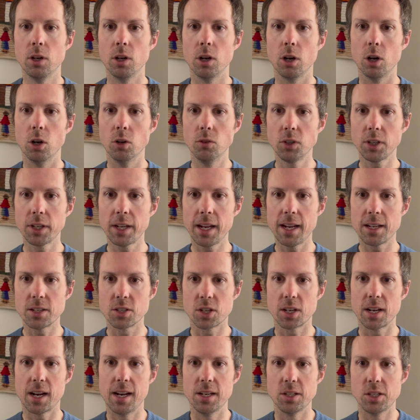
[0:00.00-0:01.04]
Overcast
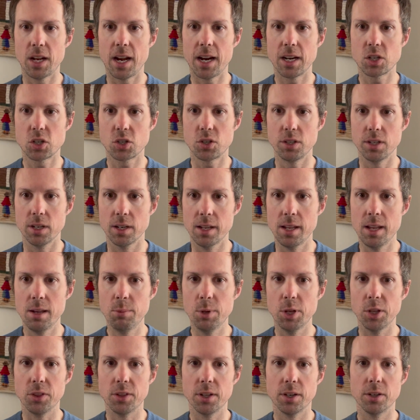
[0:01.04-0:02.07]
skies actually
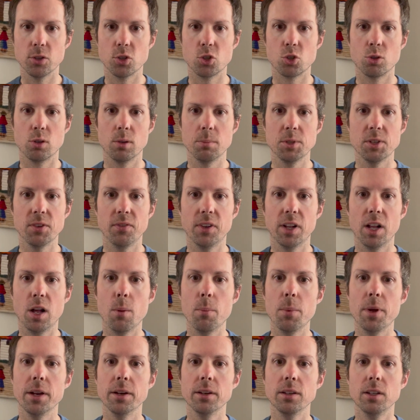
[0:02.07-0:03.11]
inhibit thunderstorm
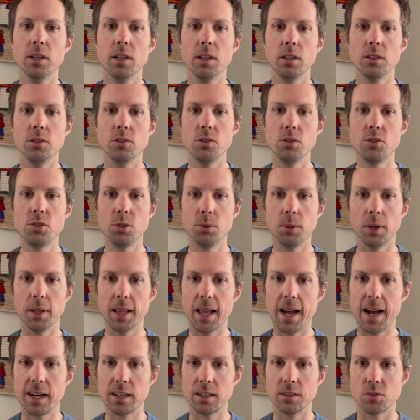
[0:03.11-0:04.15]
development due to a
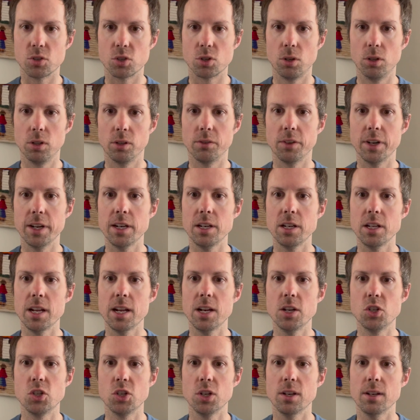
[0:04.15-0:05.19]
lack of solar
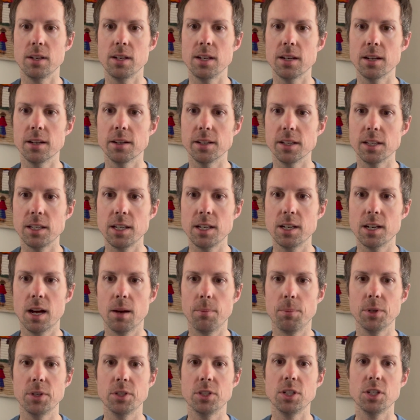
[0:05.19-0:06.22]
radiation needed to heat up
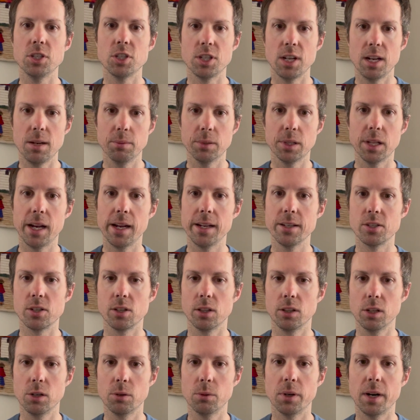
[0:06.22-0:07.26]
and destabilize the
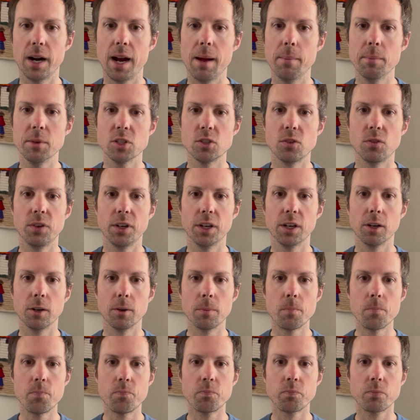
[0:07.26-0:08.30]
lower atmosphere.
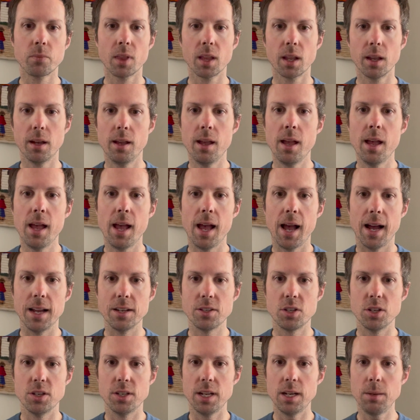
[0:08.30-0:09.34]
As
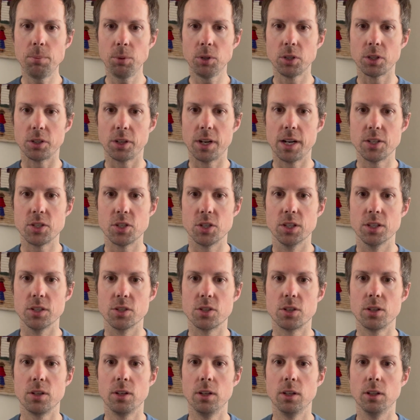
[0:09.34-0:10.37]
the day
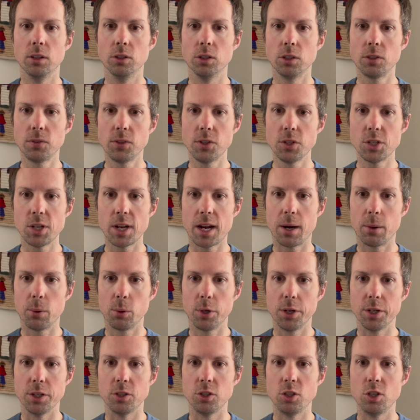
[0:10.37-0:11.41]
progresses, look for
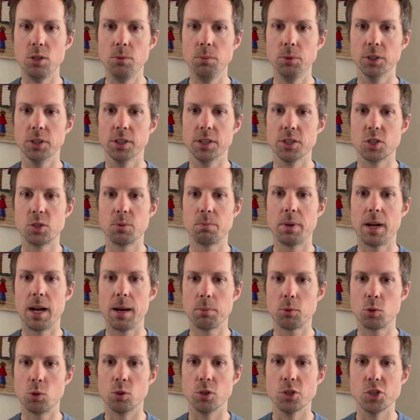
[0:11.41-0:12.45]
towering cumulus
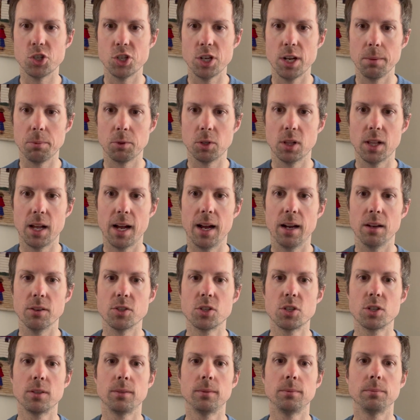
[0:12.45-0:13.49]
popcorn-shaped clouds.